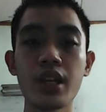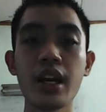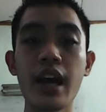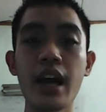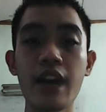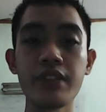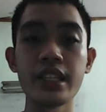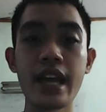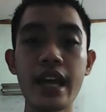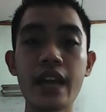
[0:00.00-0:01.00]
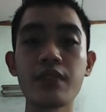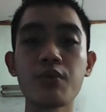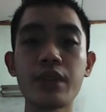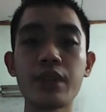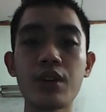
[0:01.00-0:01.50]
After that, we
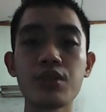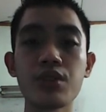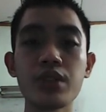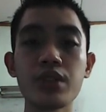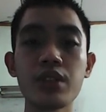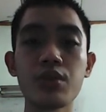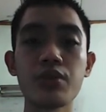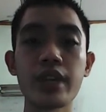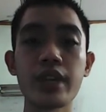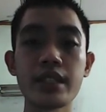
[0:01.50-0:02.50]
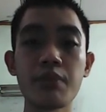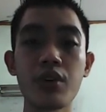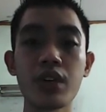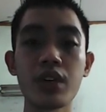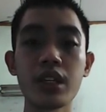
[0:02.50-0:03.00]
also need to
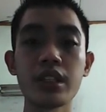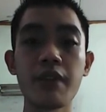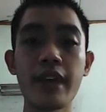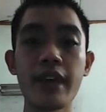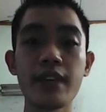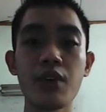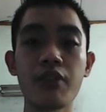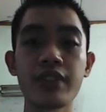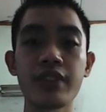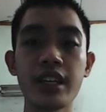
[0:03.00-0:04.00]
reciprocal the value of t.